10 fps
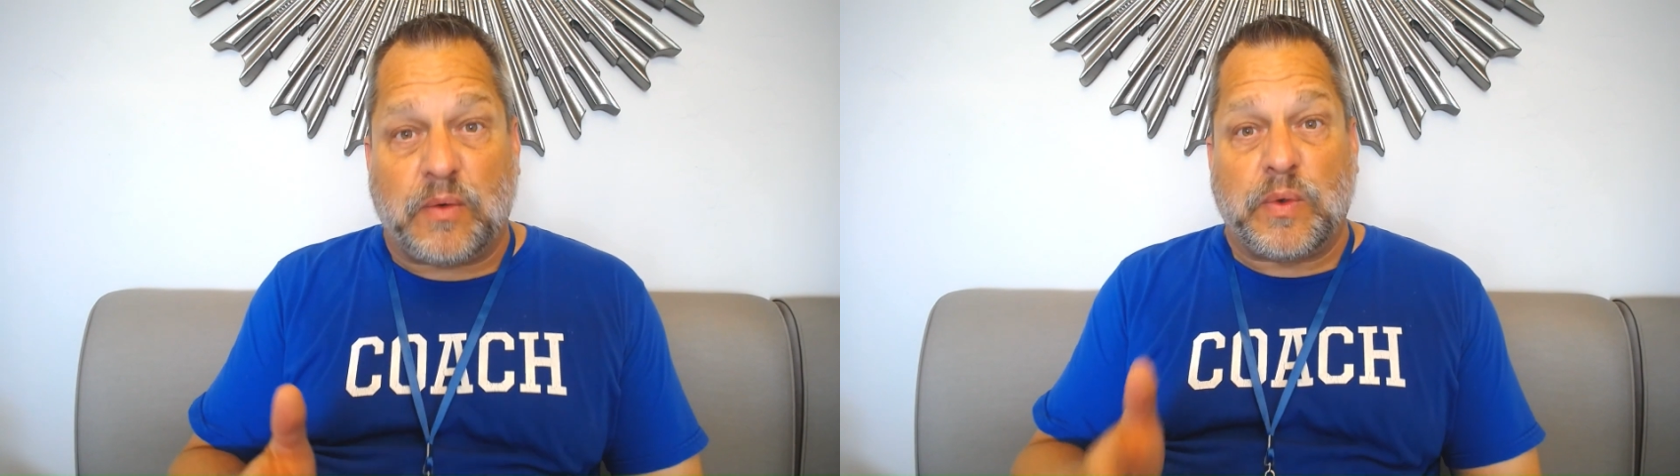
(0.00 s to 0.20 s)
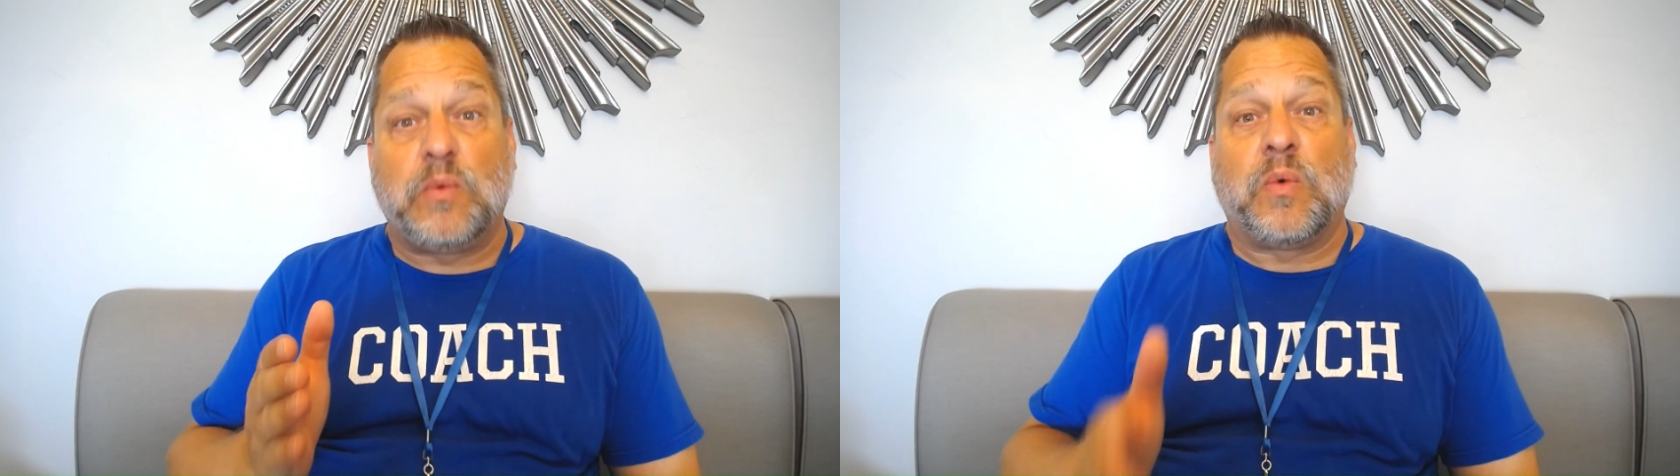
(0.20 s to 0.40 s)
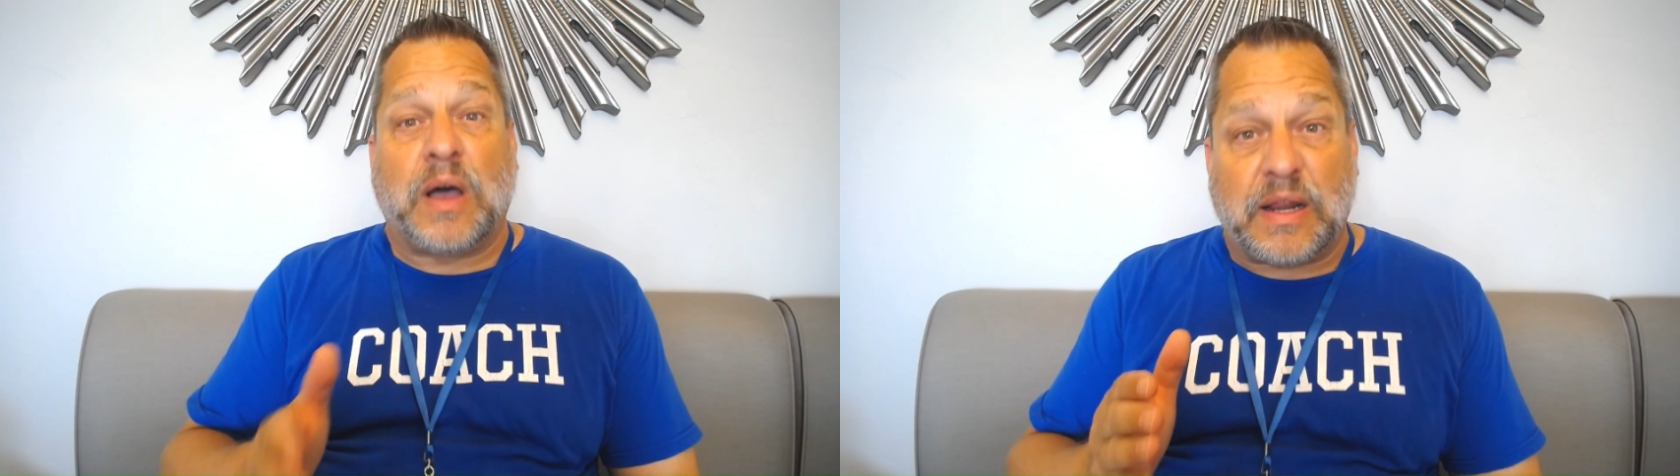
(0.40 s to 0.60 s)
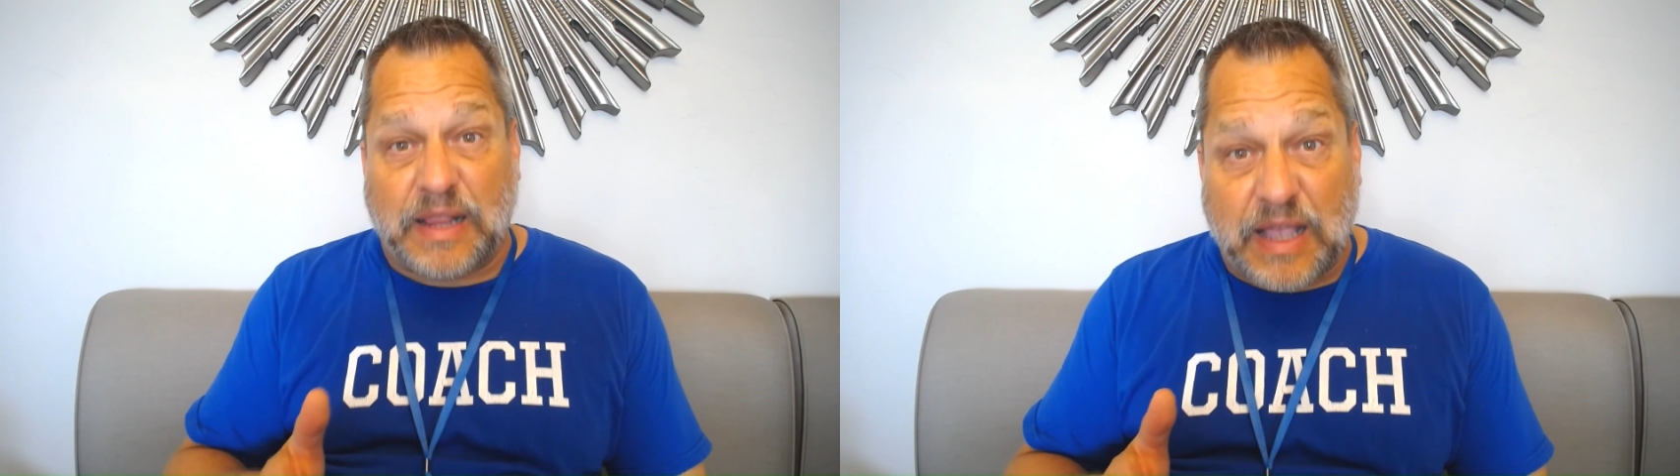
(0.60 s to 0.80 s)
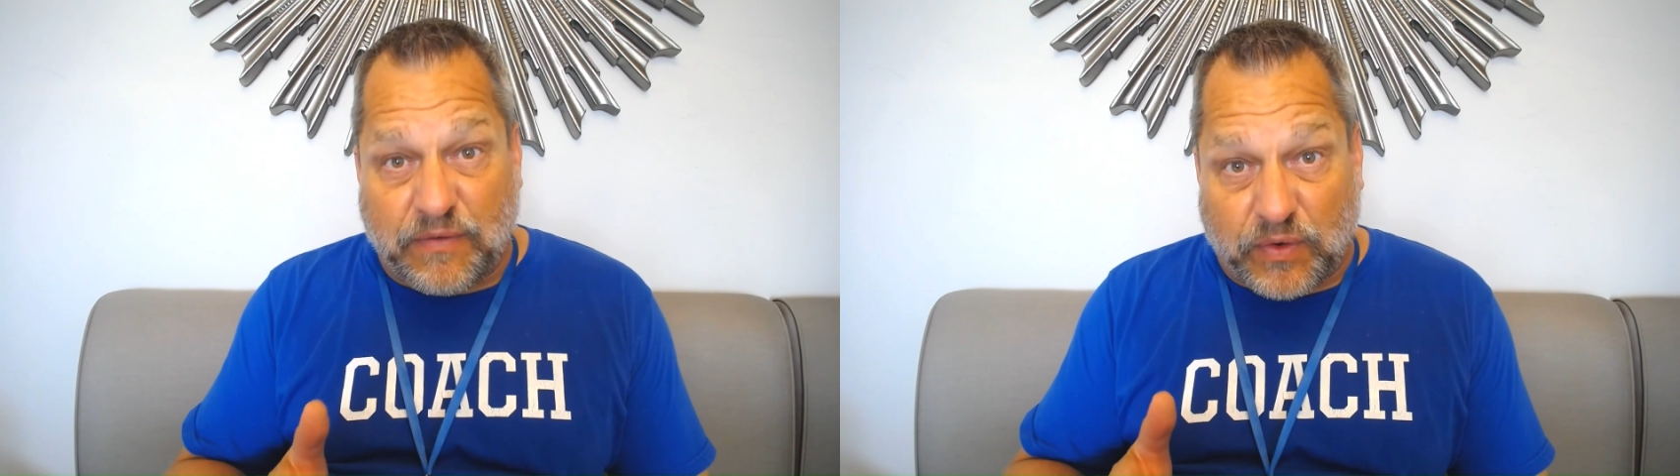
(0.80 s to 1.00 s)
We want
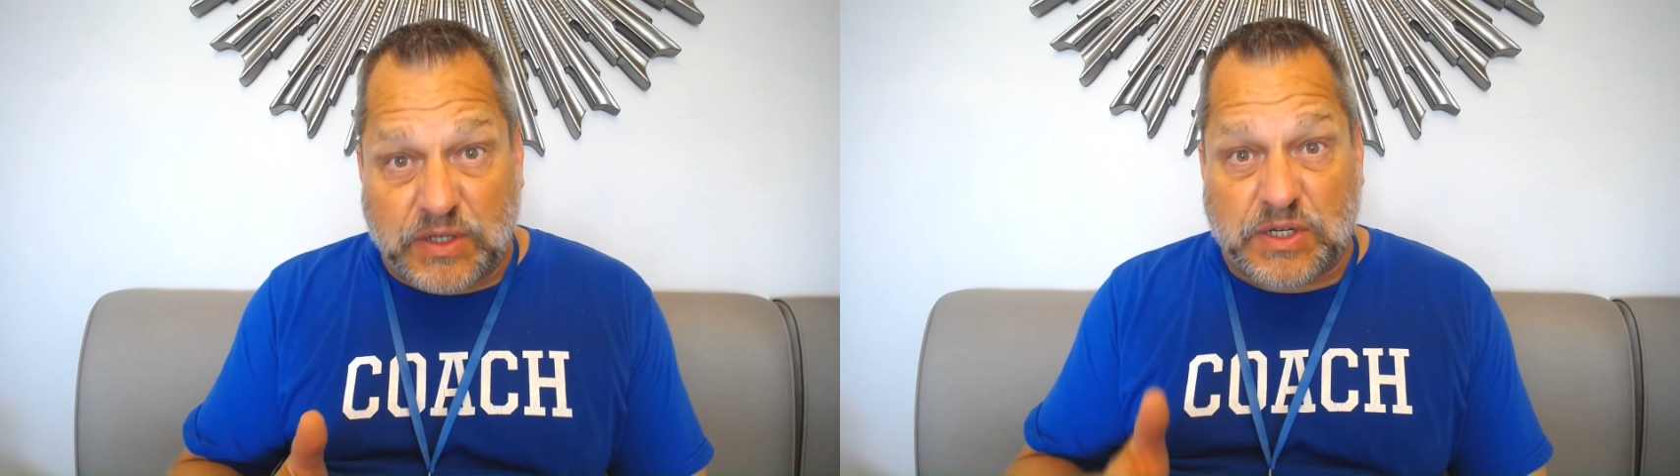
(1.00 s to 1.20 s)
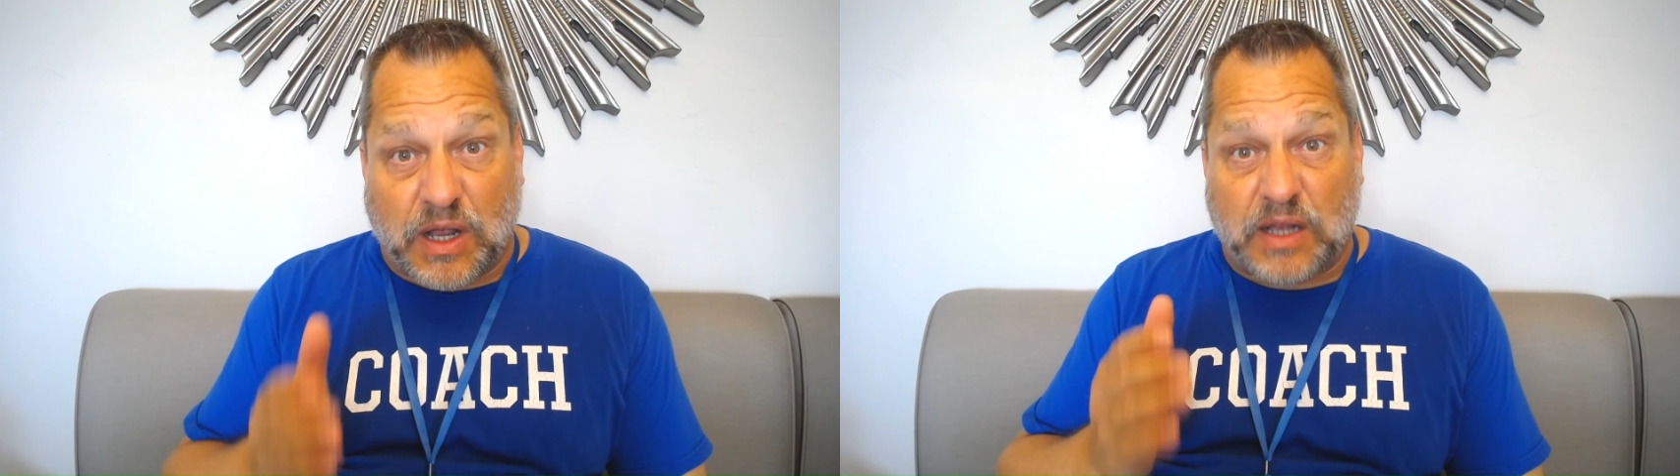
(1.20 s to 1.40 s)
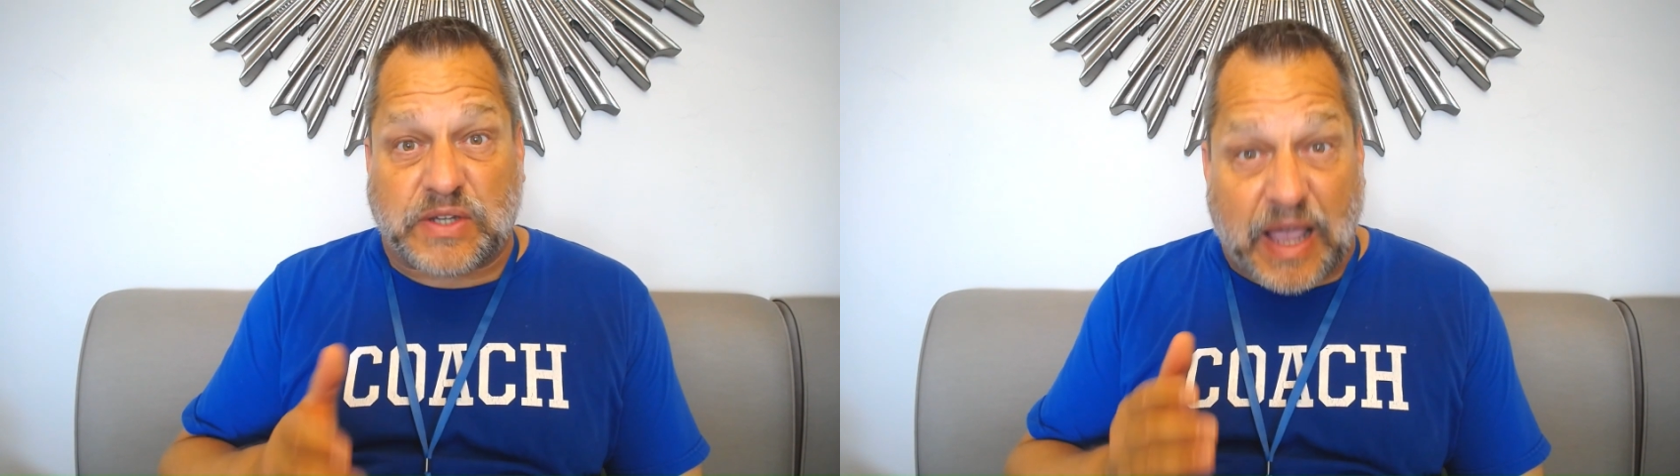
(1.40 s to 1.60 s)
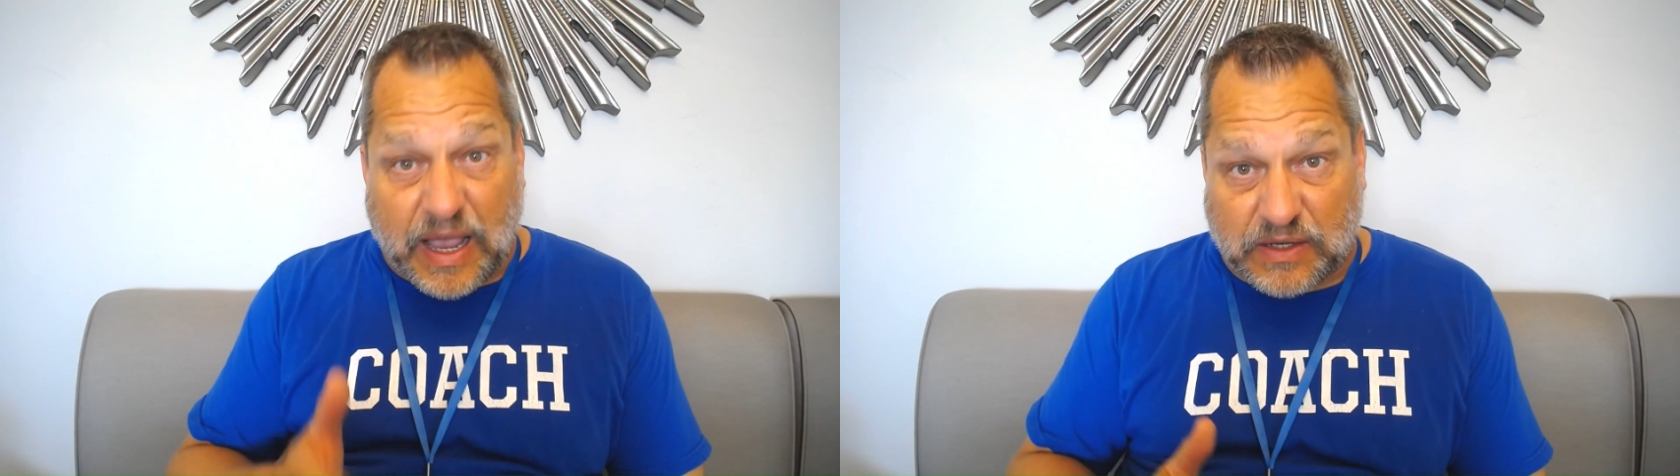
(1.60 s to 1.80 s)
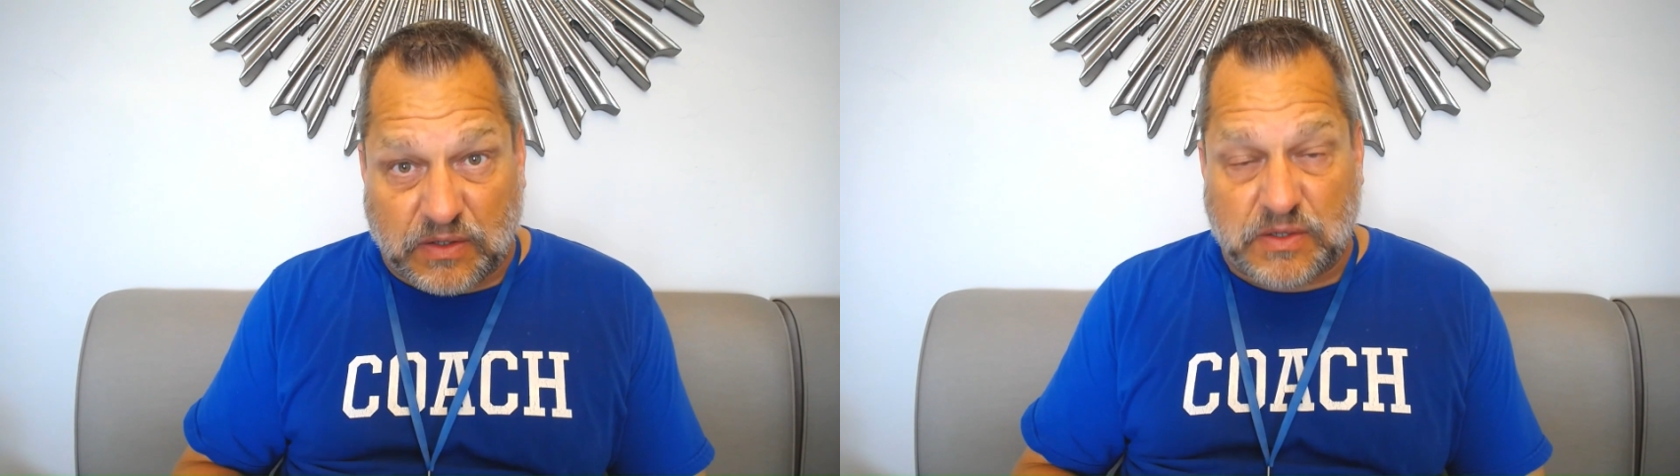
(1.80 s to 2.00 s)
leverage on
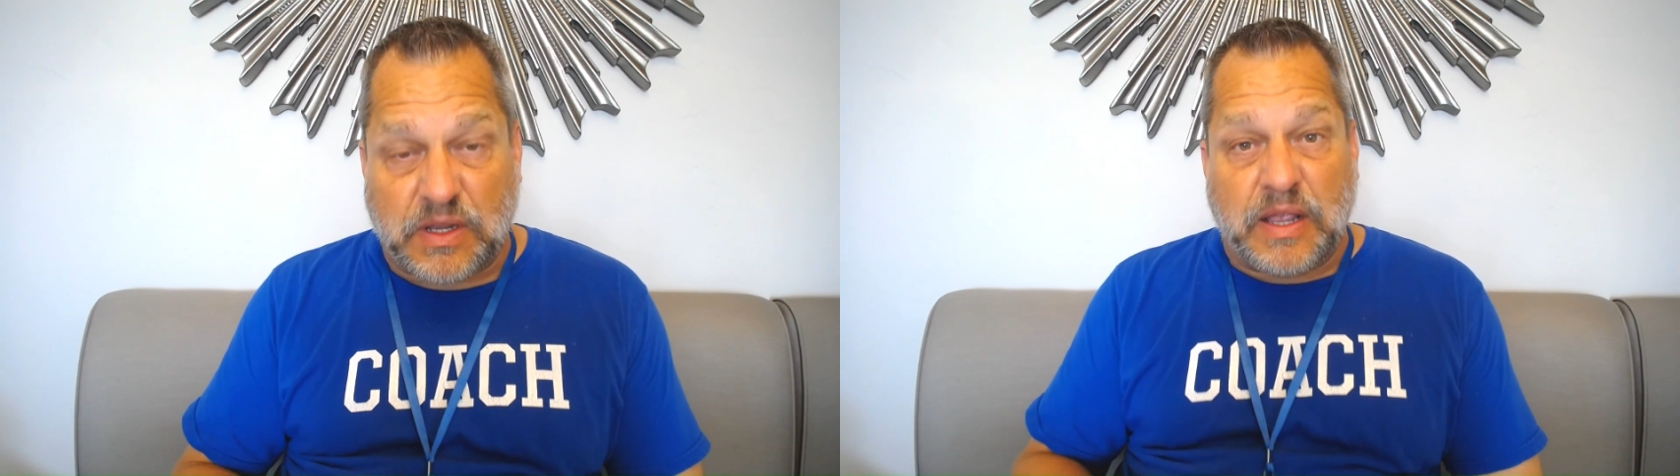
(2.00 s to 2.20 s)
taxes,